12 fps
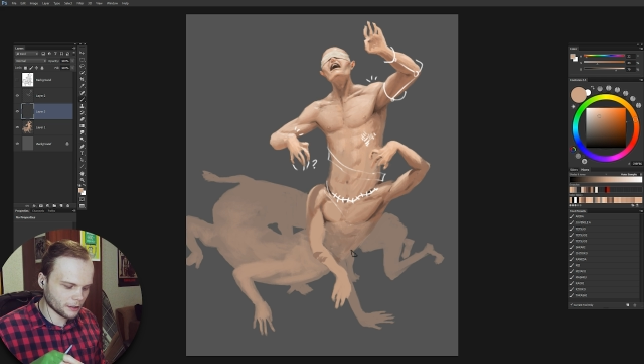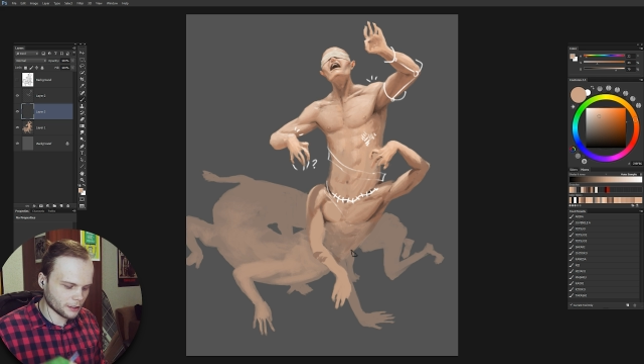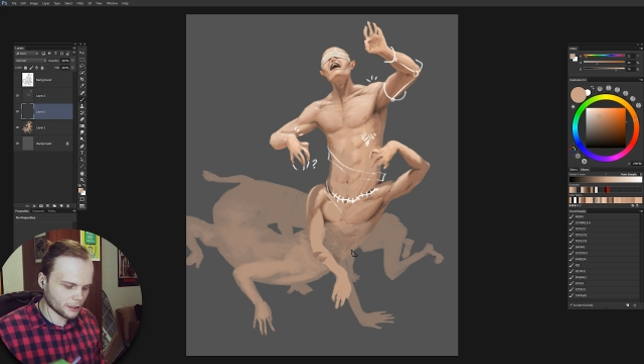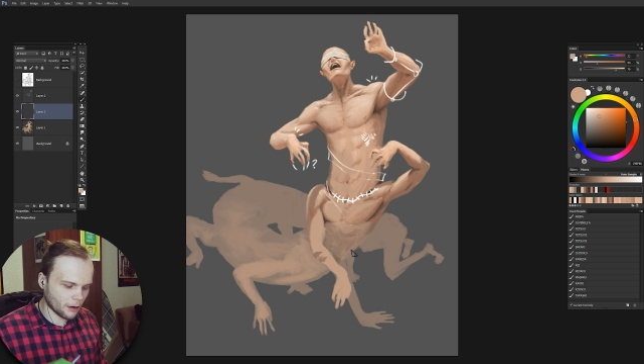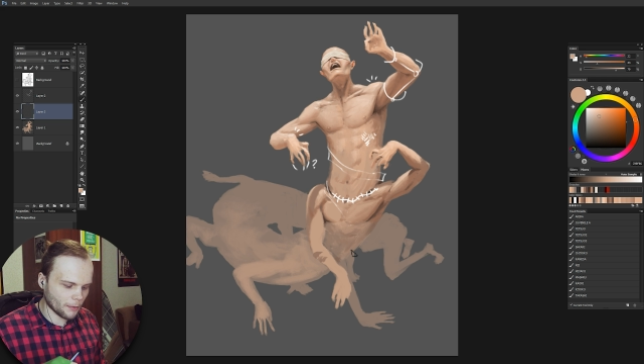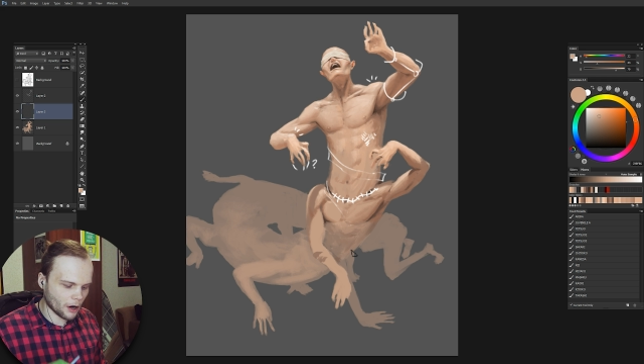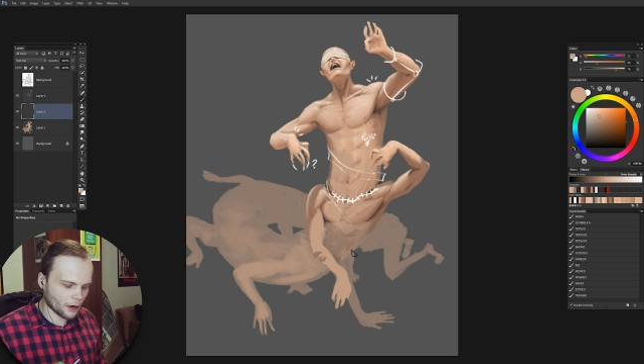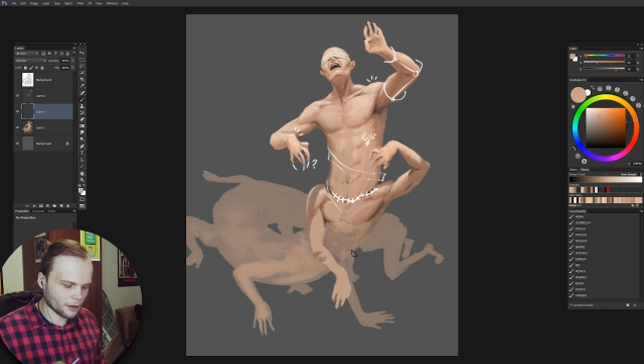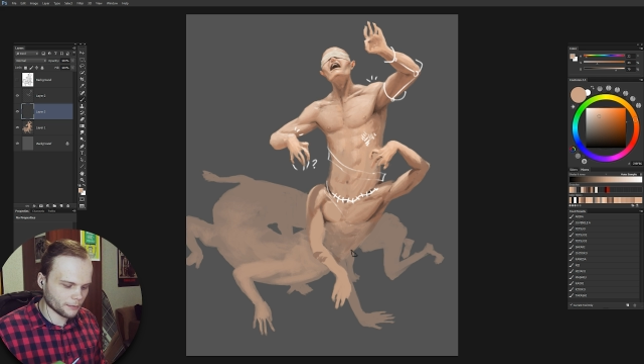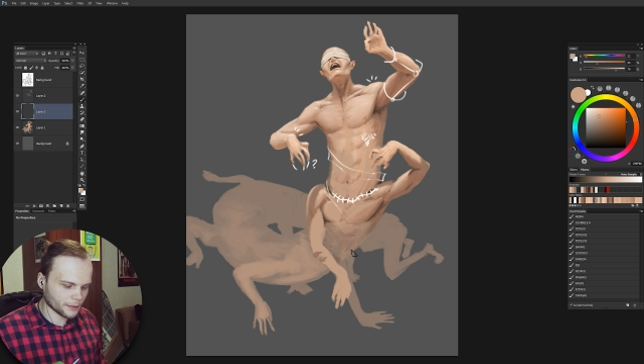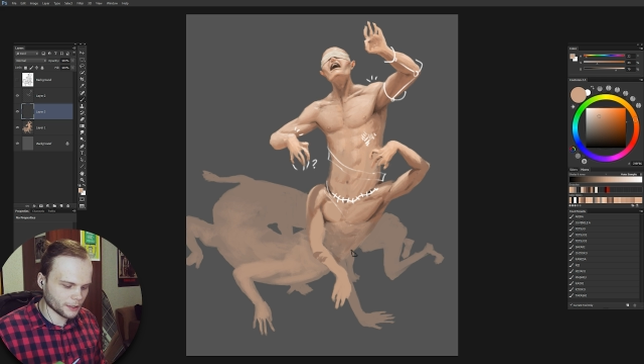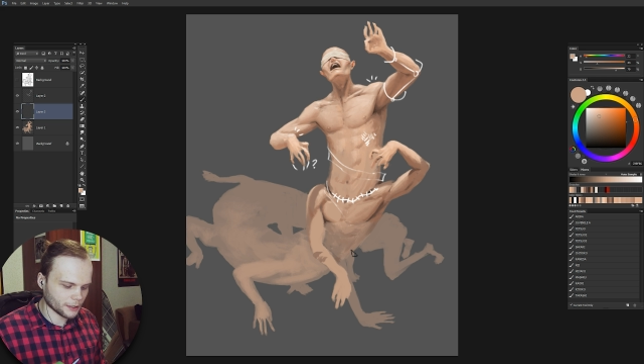some
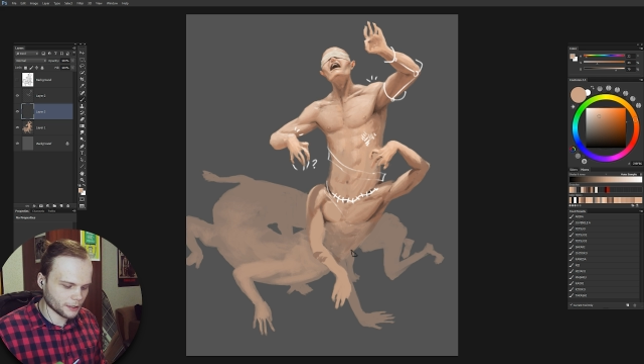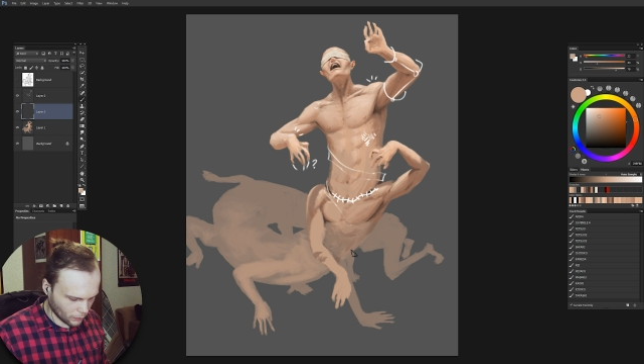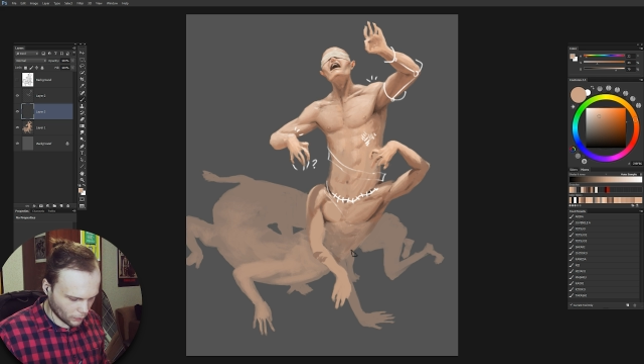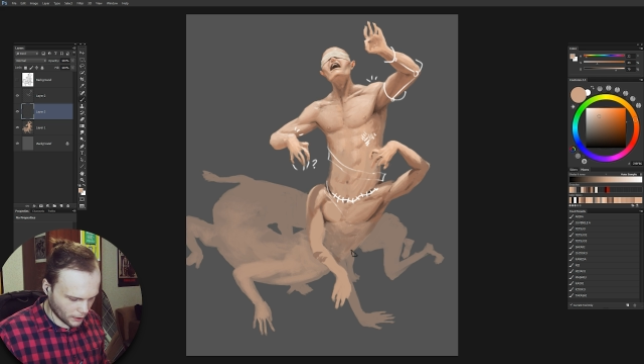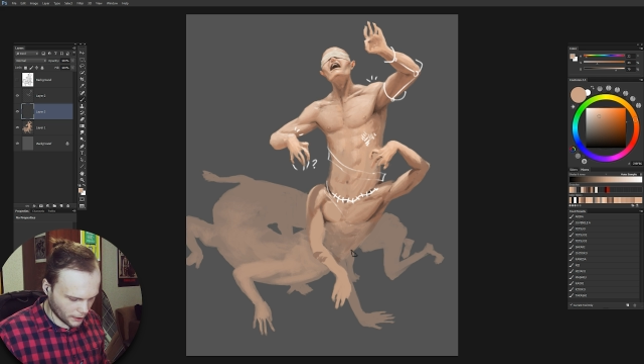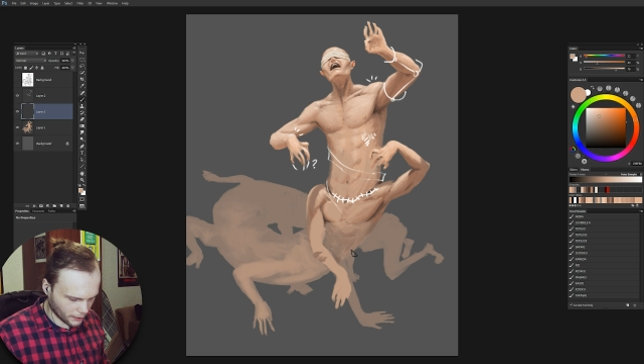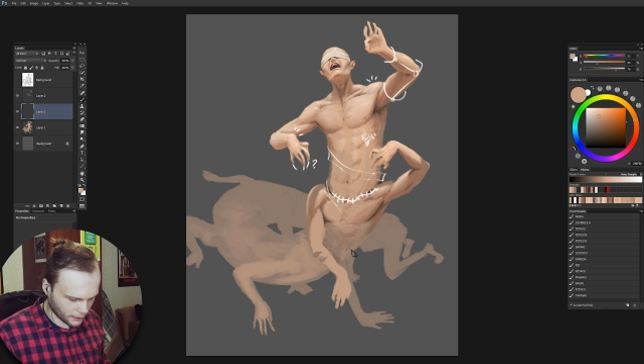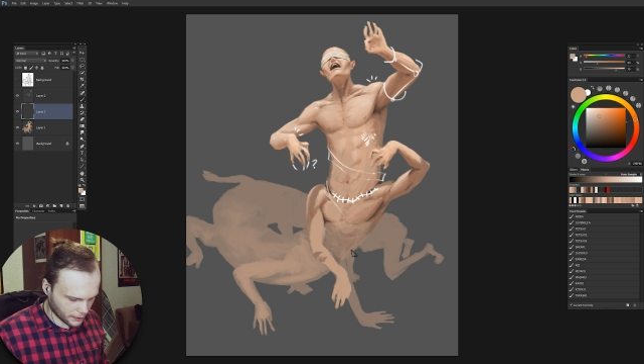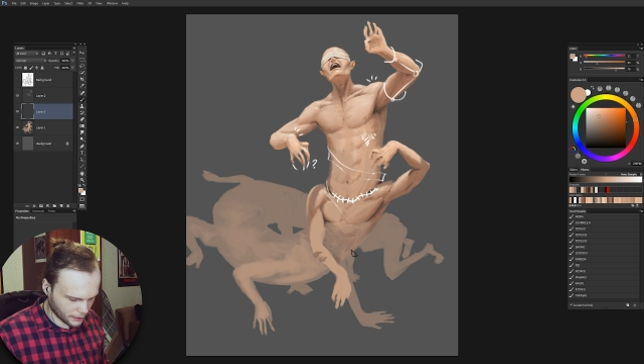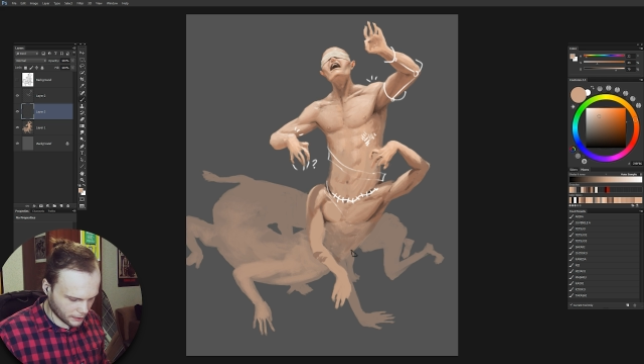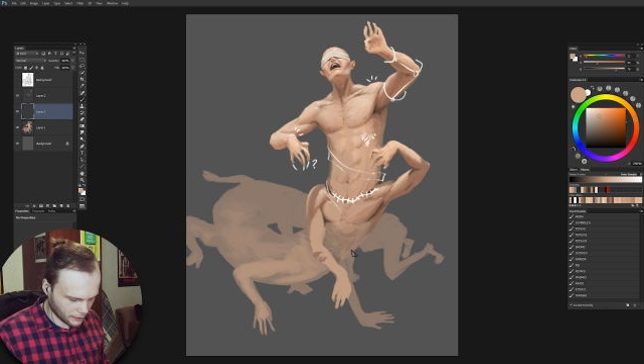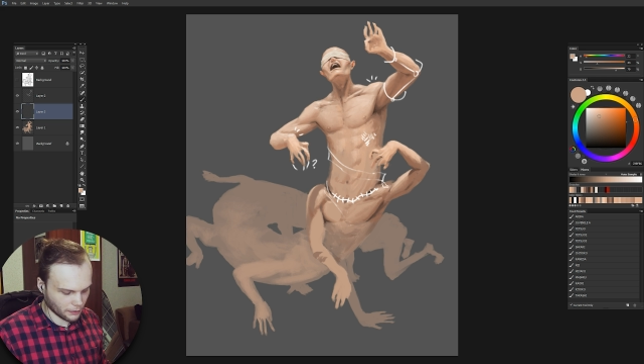arms. What
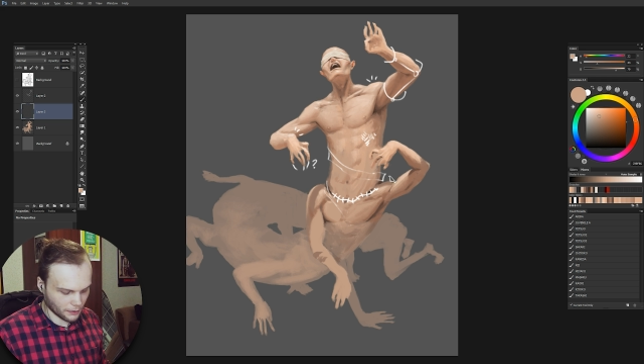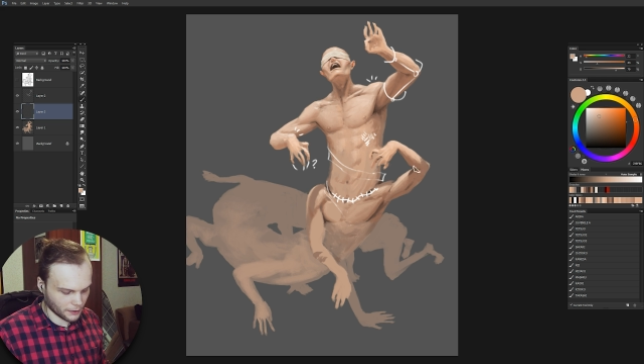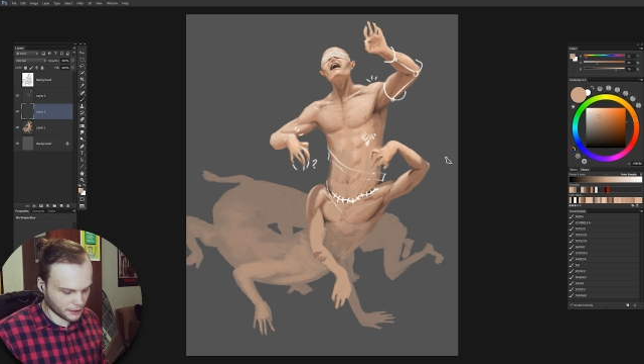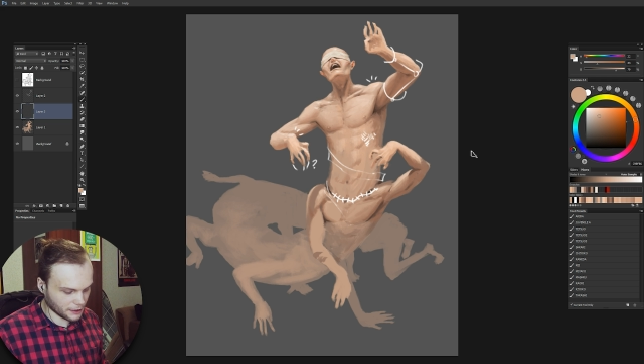else? The